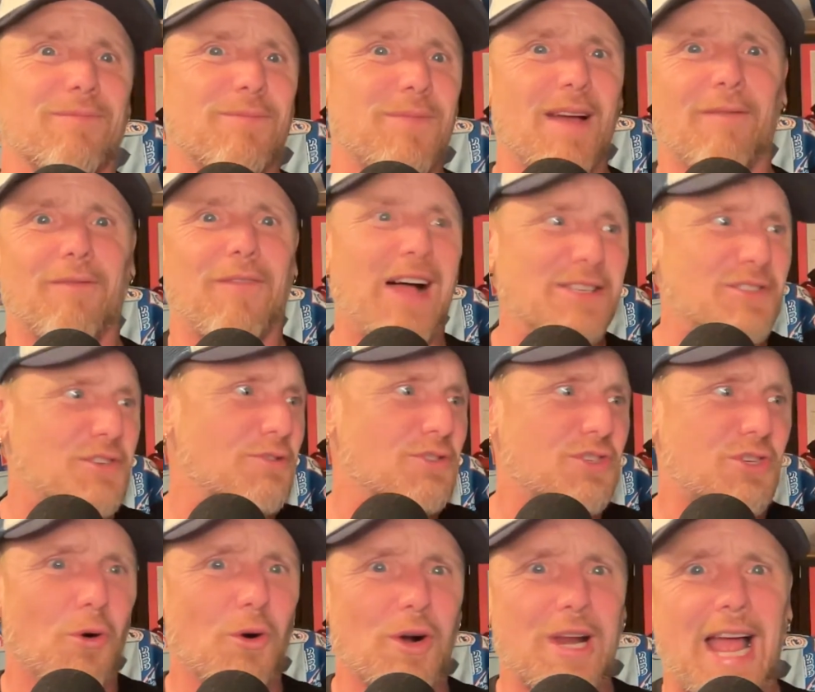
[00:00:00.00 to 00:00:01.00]
Alfonso
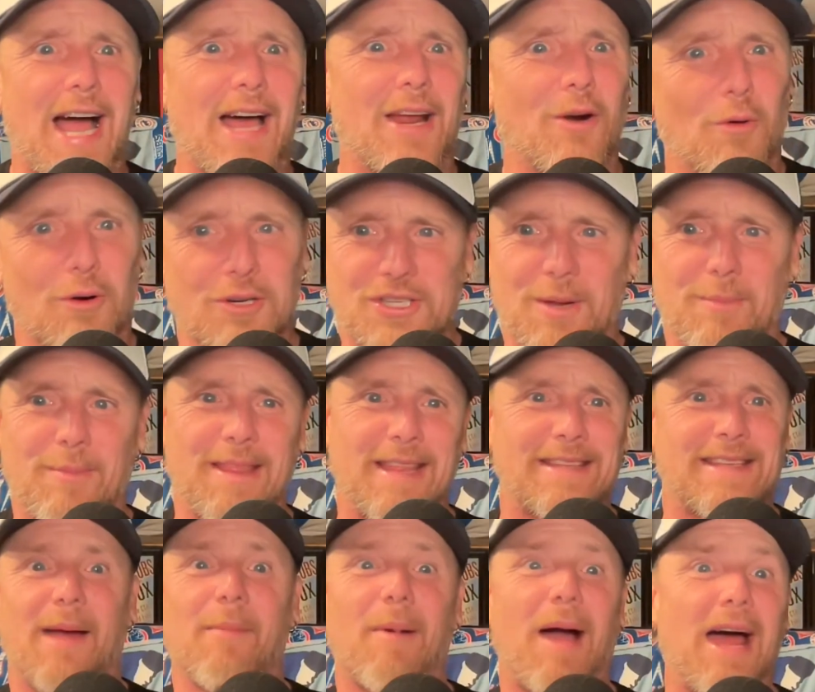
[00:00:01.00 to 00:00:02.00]
Soriano or something at the
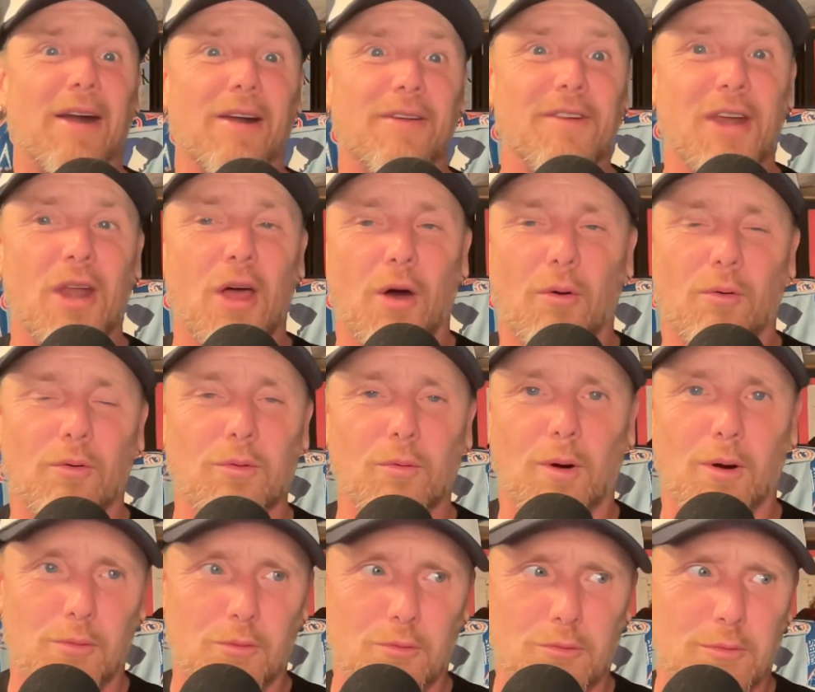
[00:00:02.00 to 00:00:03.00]
time. I don't even know
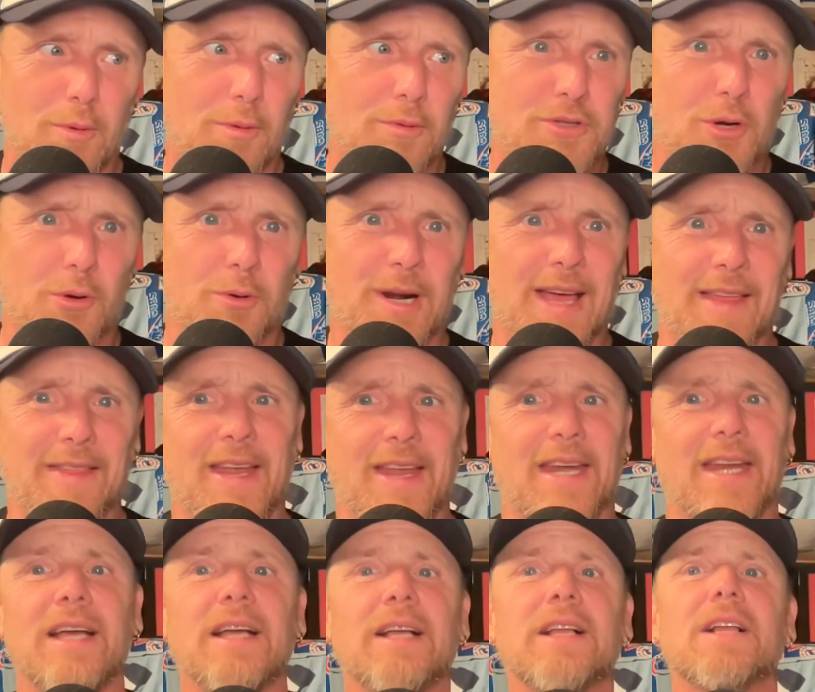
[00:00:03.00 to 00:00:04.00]
what was going on
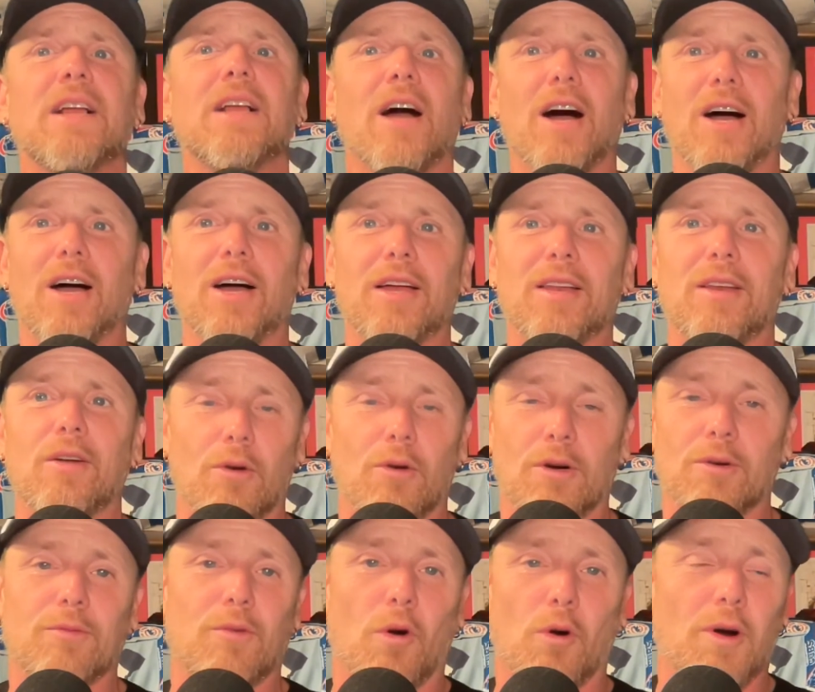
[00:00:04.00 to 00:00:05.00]
then.
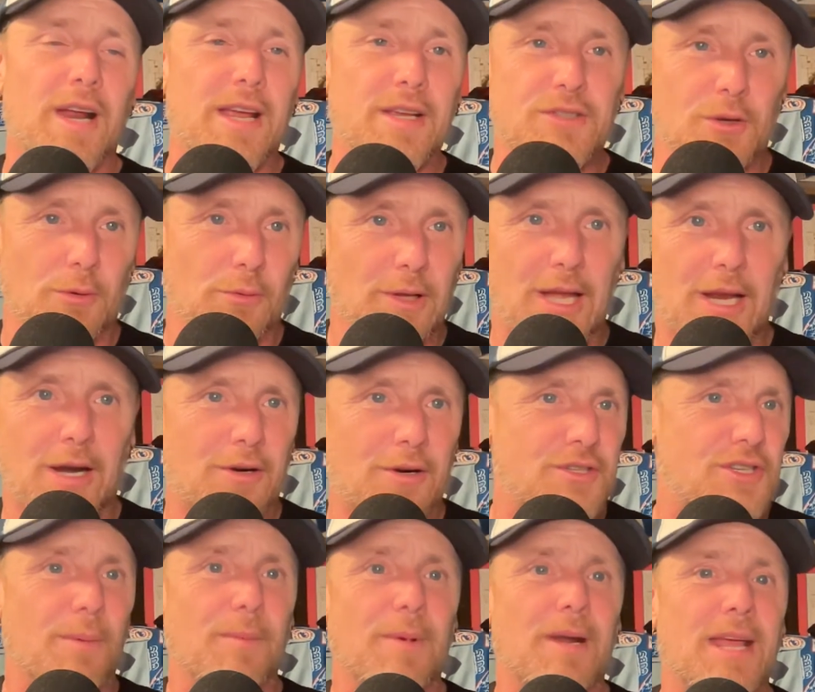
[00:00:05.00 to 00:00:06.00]
Or Jorge Soler or
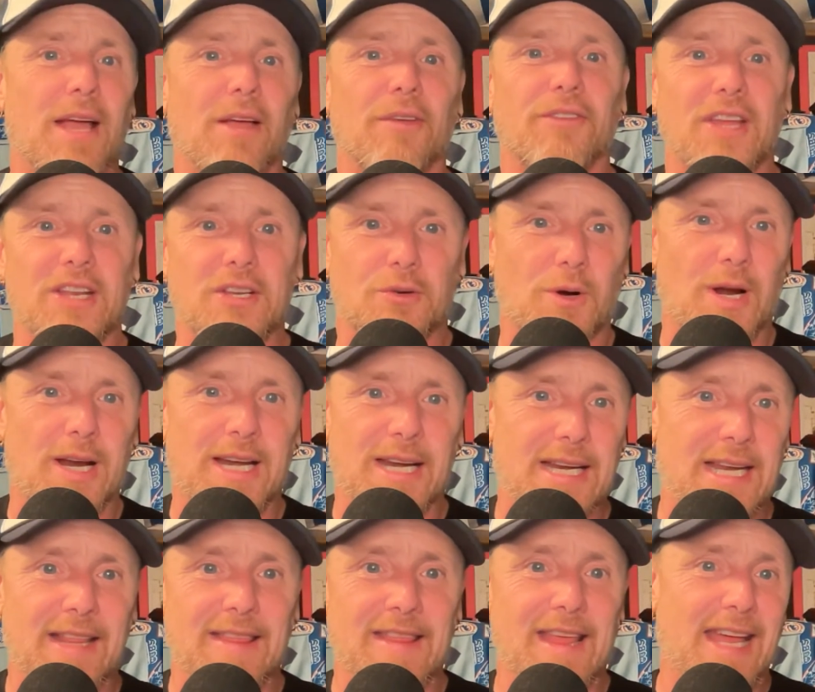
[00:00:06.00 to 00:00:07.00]
somebody else they
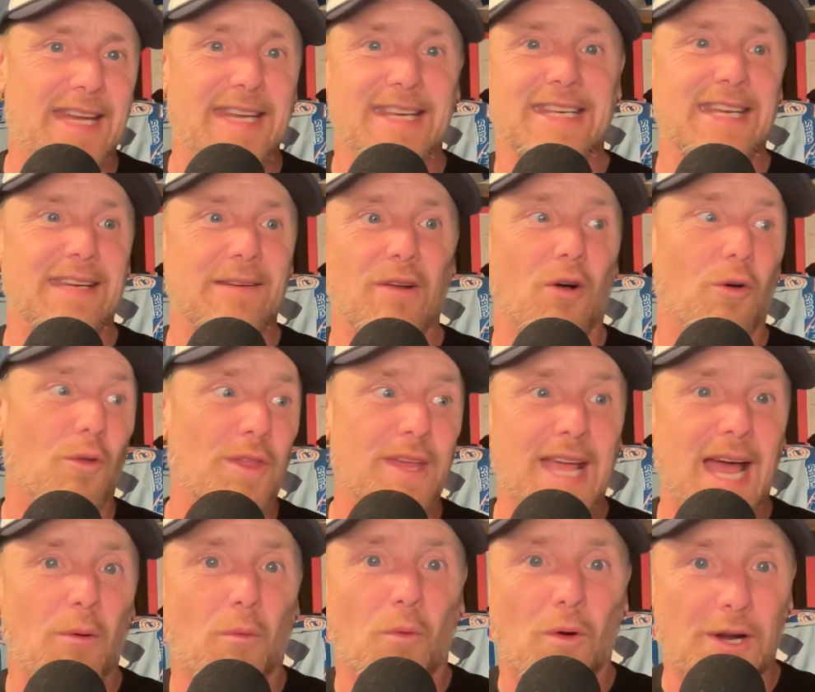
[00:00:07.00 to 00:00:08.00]
traded and then only
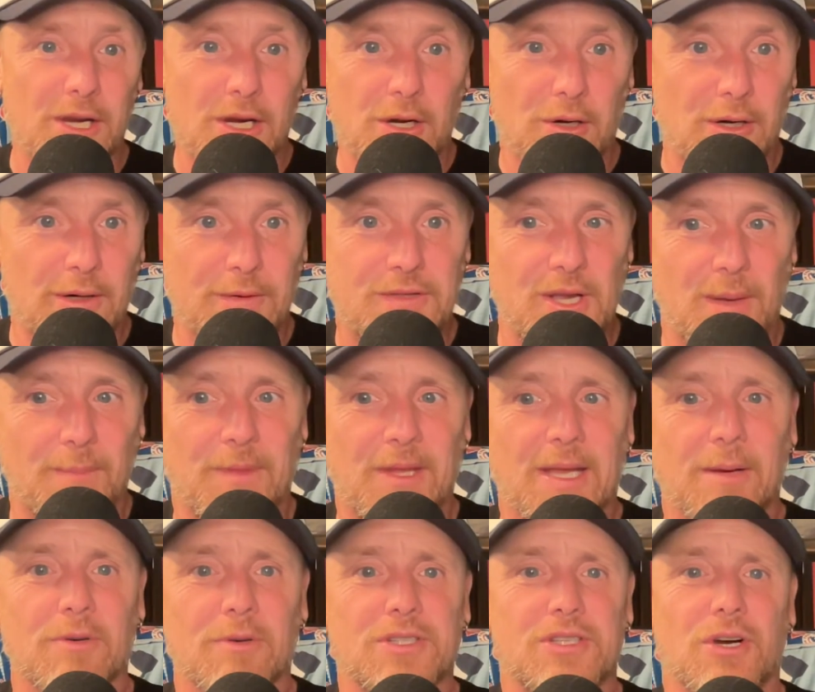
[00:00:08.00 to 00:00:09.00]
got 1 year or
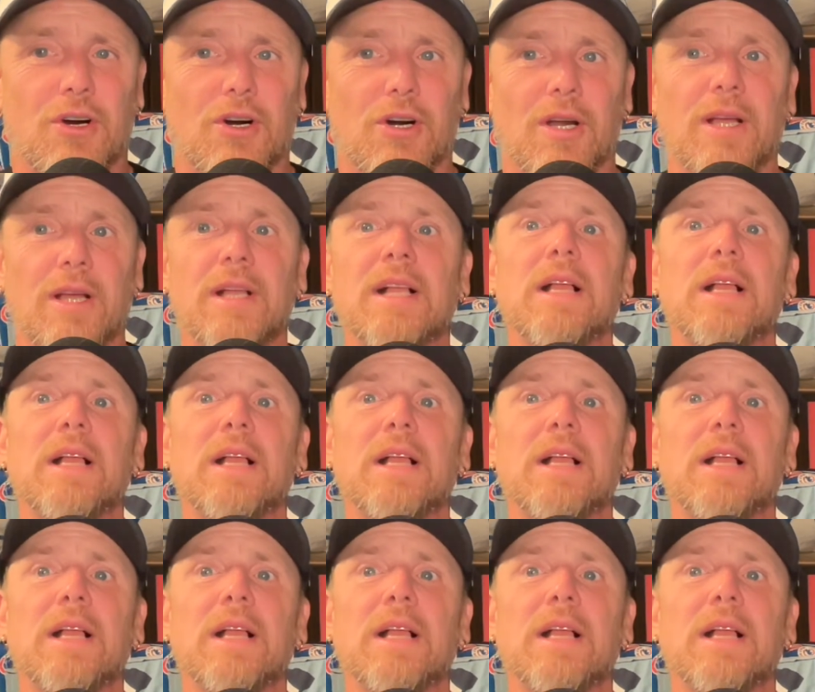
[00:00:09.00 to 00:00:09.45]
something in return.